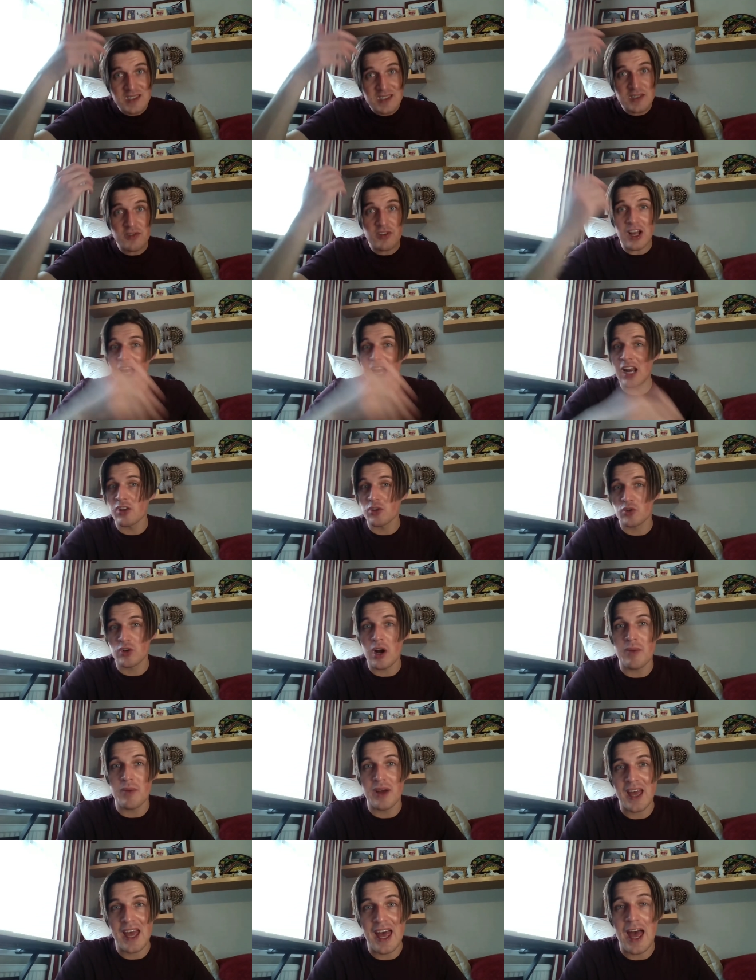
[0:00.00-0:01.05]
of colour throughout
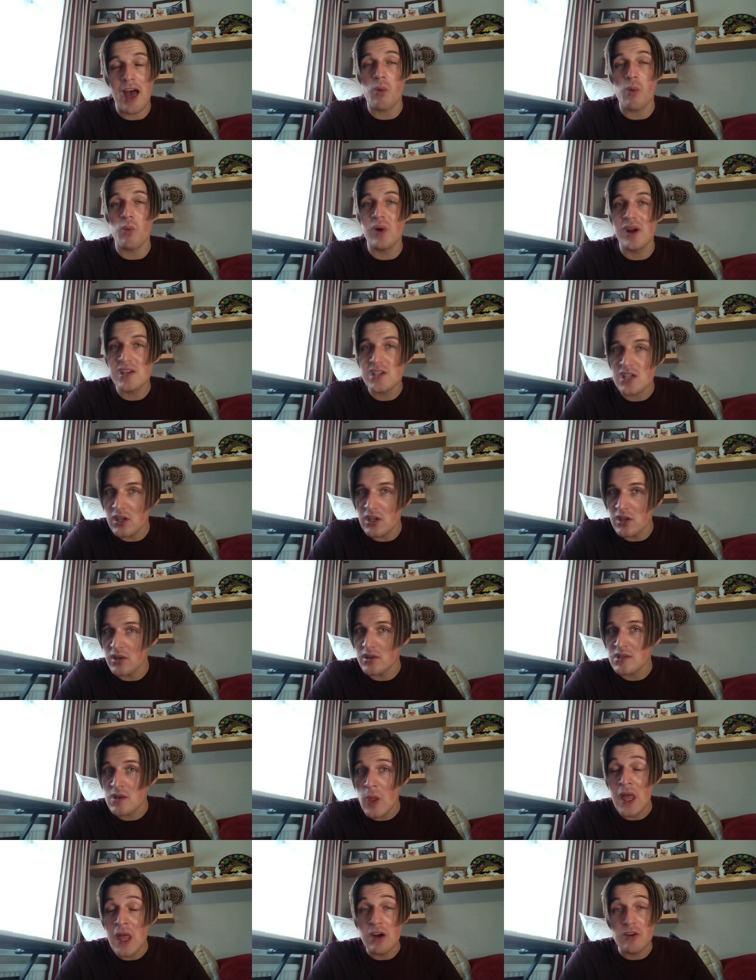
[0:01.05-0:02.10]
my hair, which looks
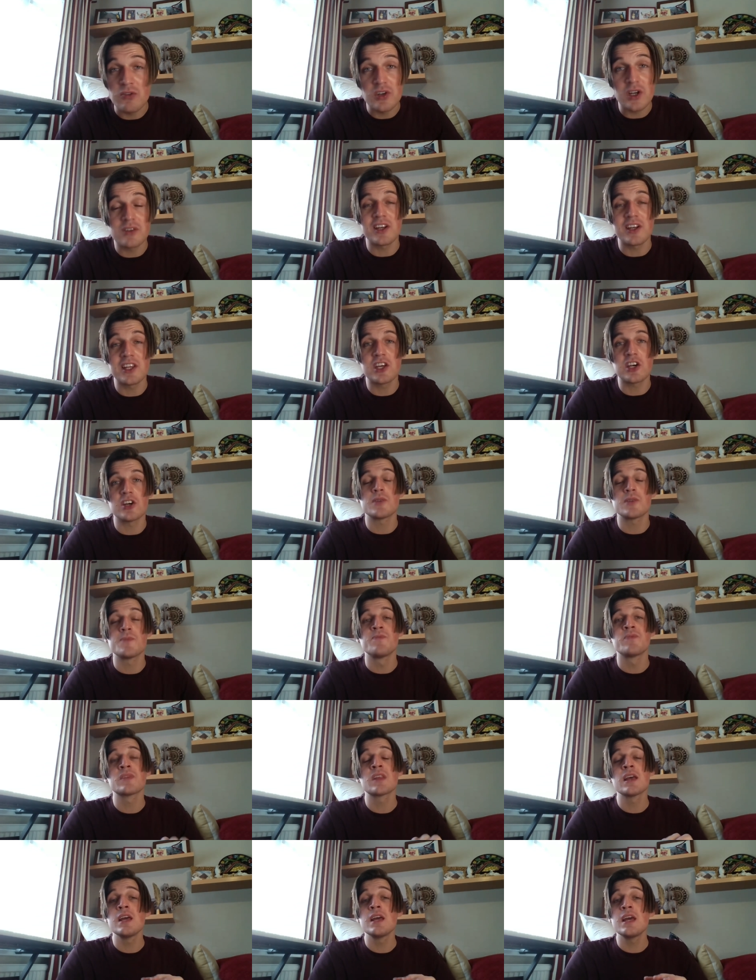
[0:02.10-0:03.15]
really, really good.
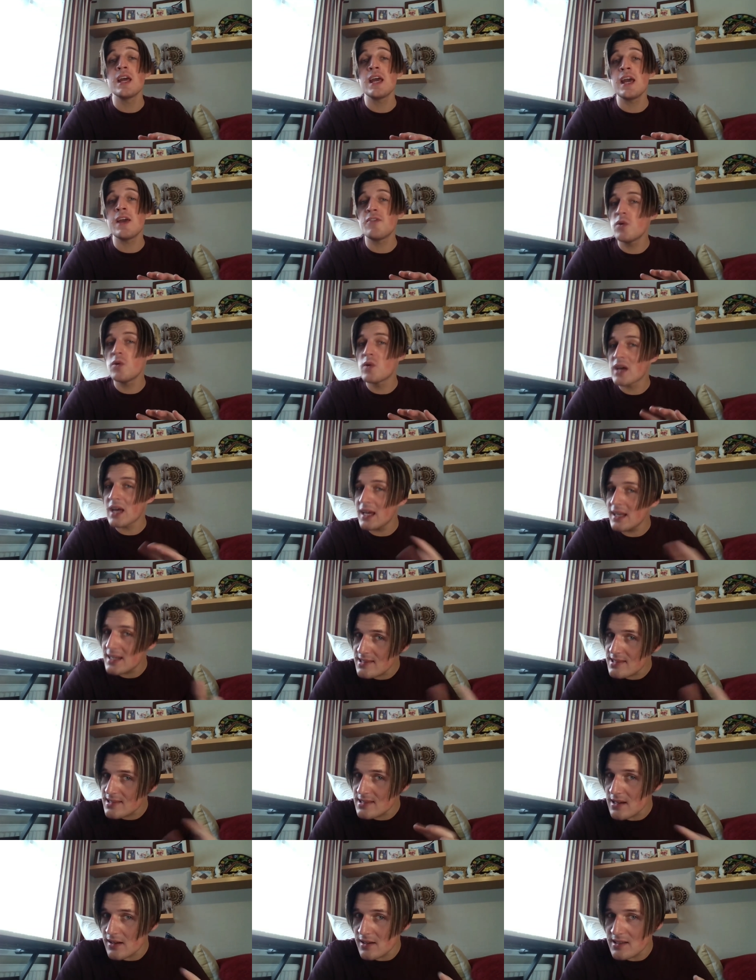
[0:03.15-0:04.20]
If you can't
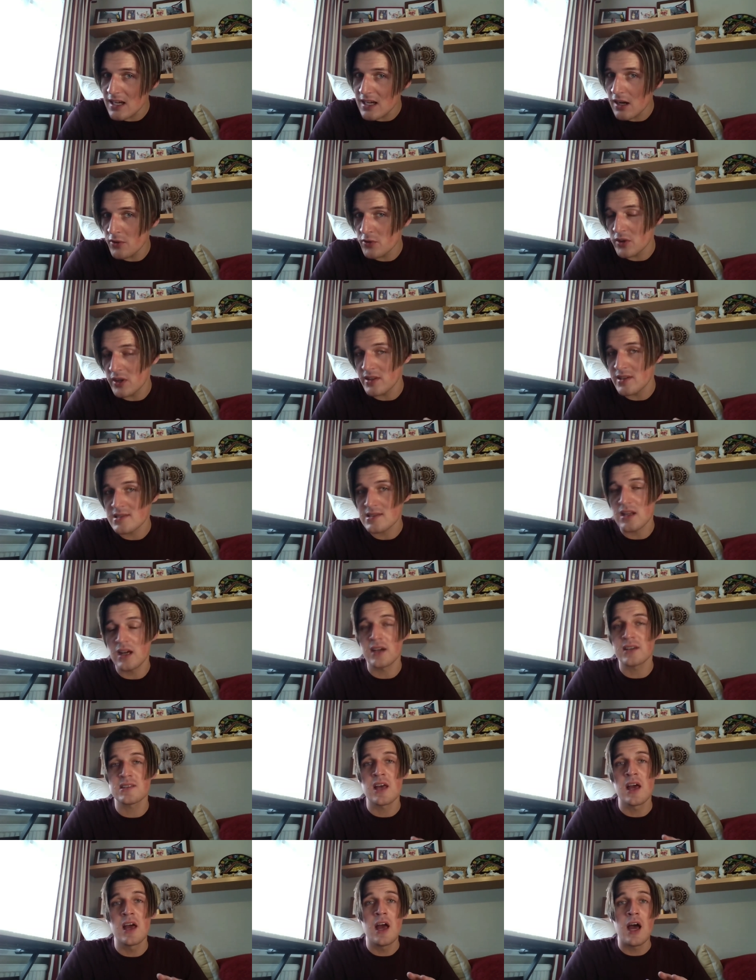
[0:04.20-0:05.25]
necessarily tell throughout this
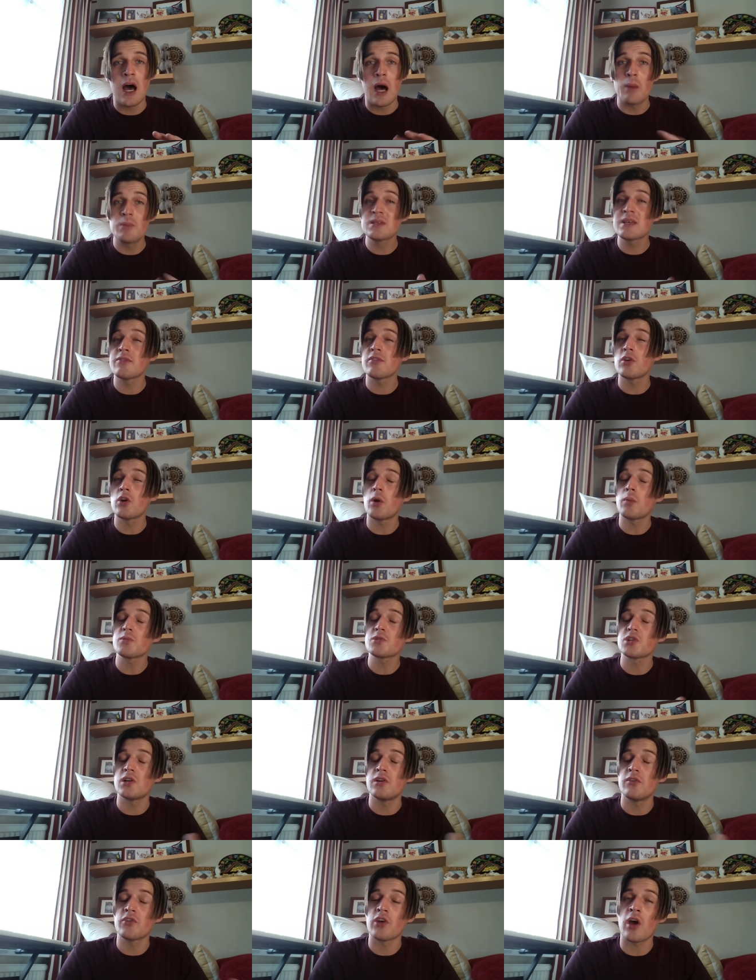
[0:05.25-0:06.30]
light, I was given an
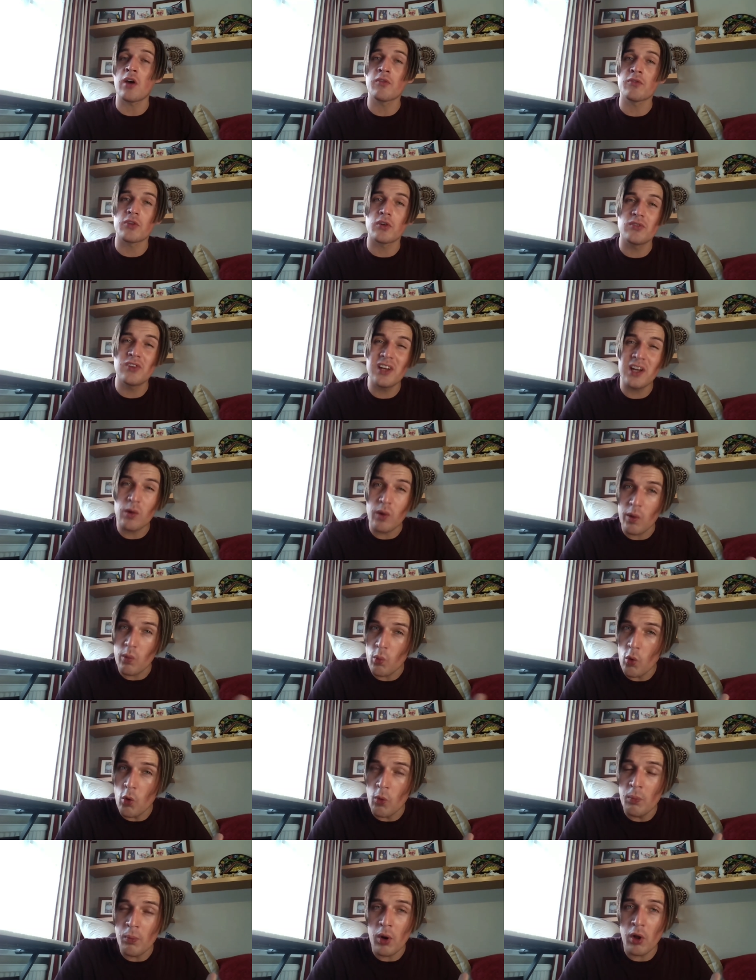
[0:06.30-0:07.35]
option of going for a really quite
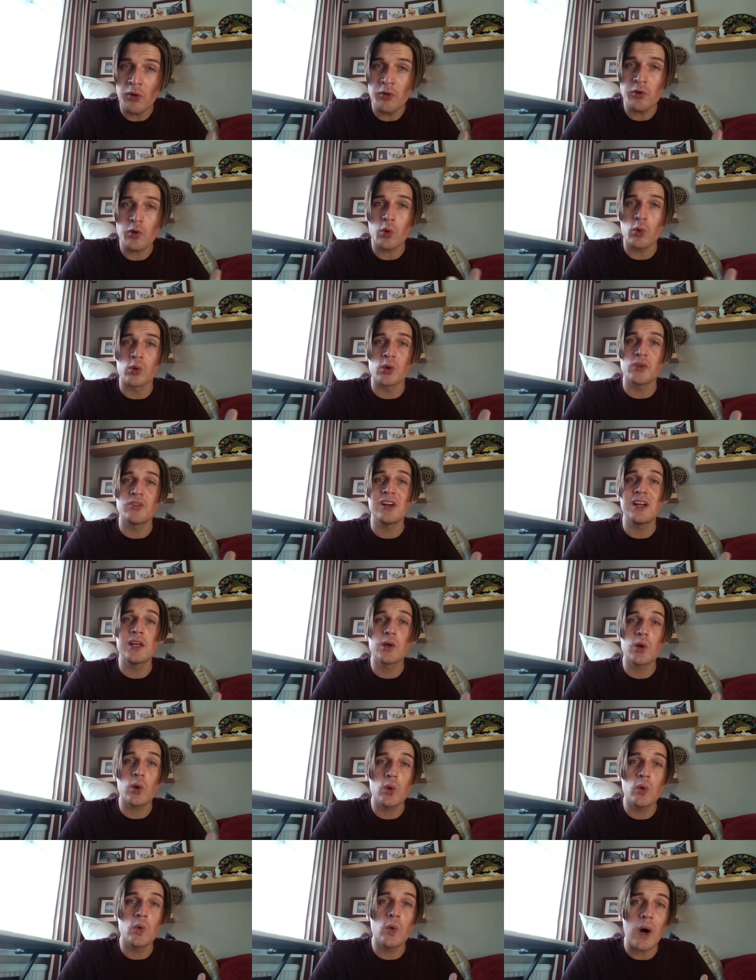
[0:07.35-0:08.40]
warm blonde or a really
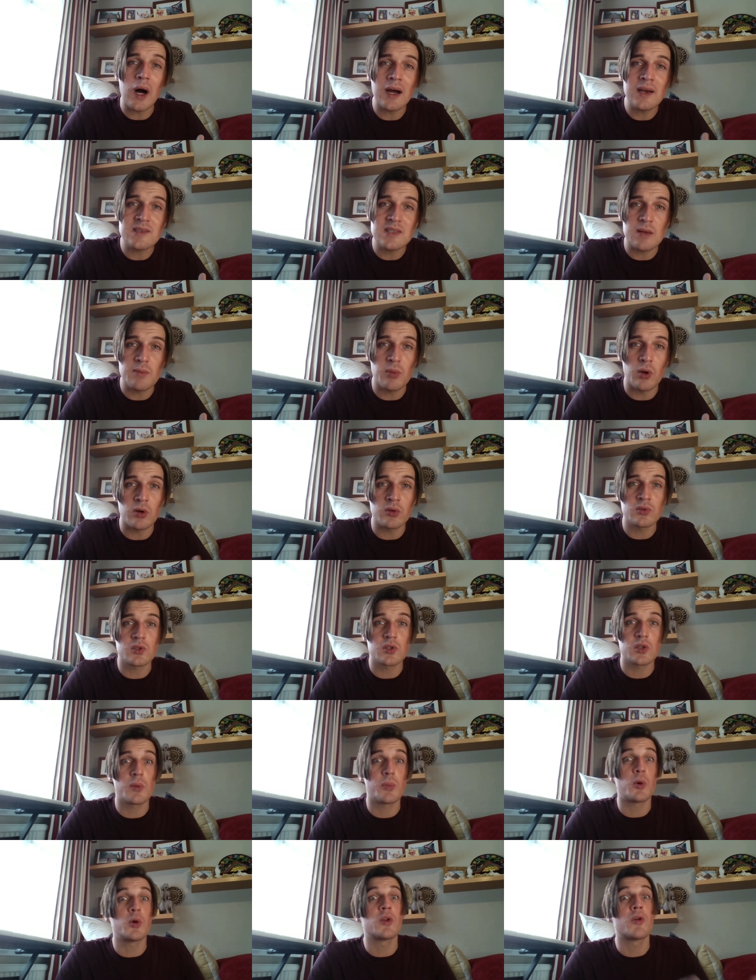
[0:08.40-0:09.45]
cool icy blonde to the
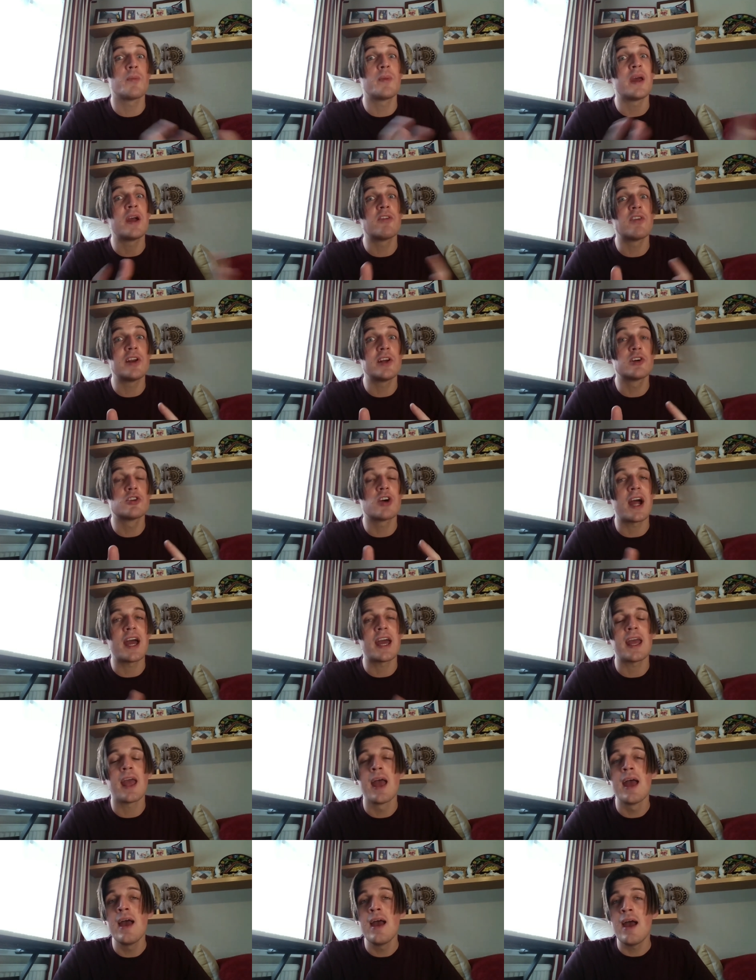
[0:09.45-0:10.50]
point of being really grey.
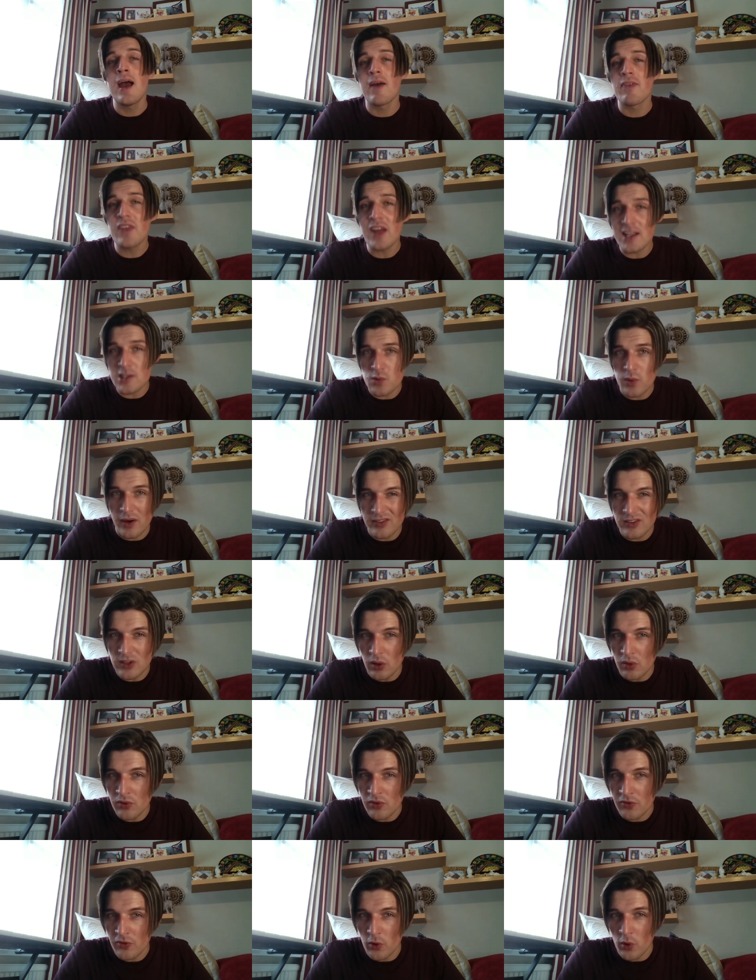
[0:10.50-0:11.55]
That's what I've
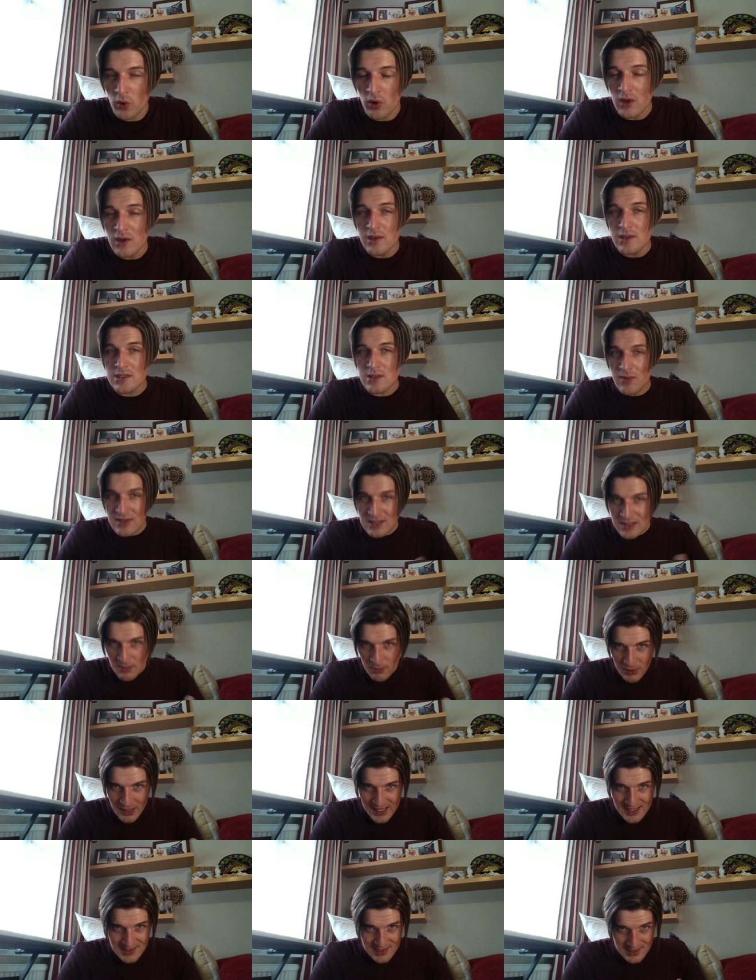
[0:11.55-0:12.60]
gone for. So in some
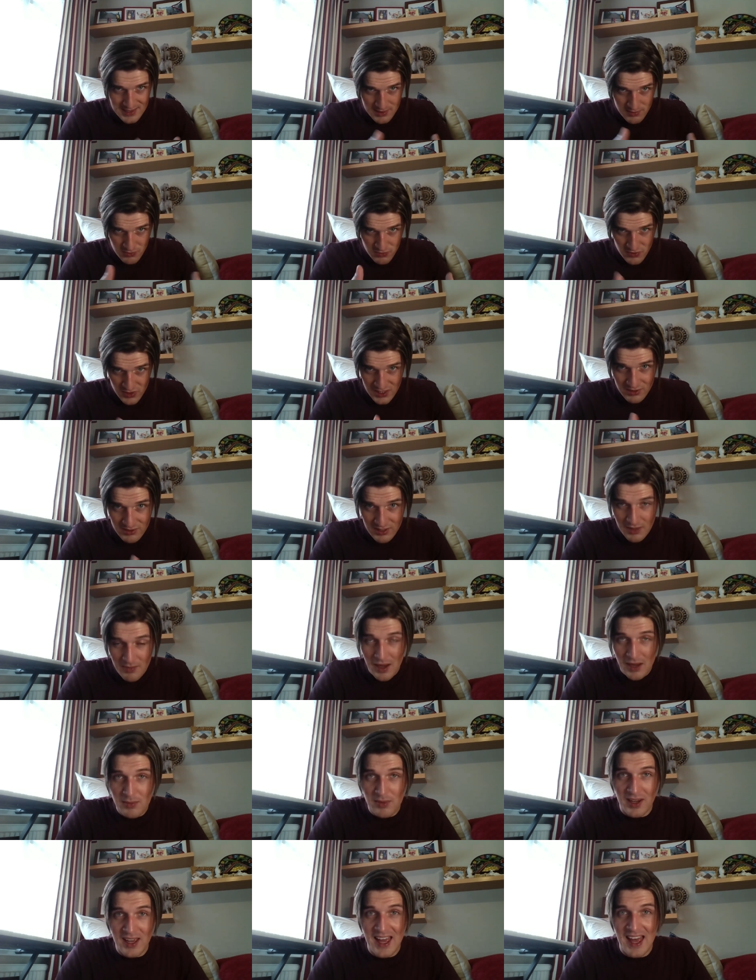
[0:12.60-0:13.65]
places it's really, really
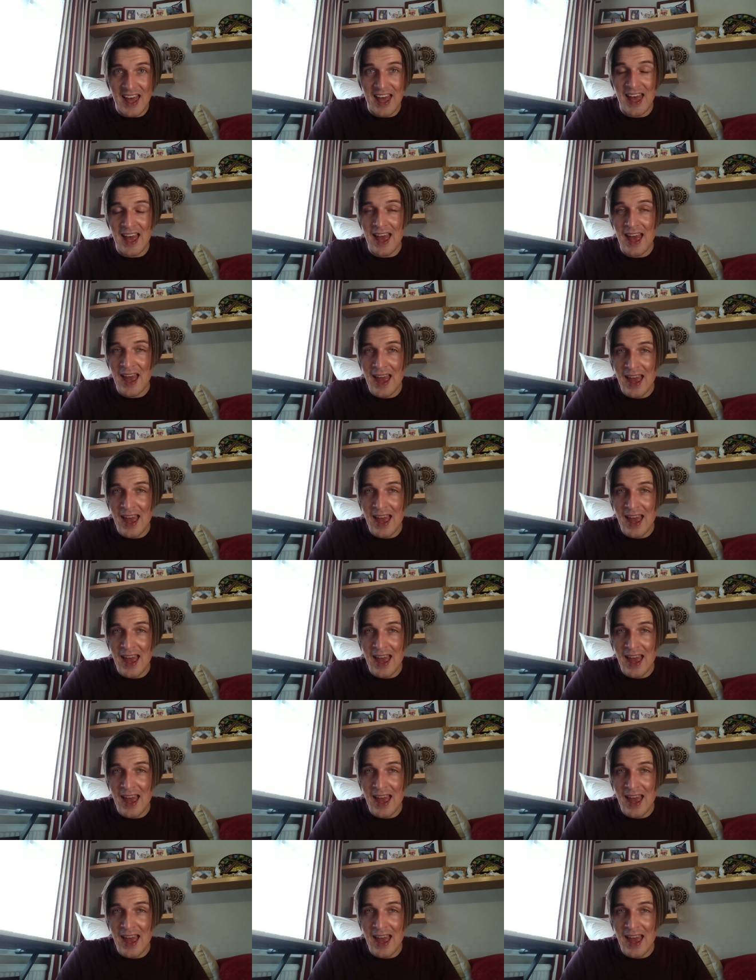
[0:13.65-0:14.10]
made my hair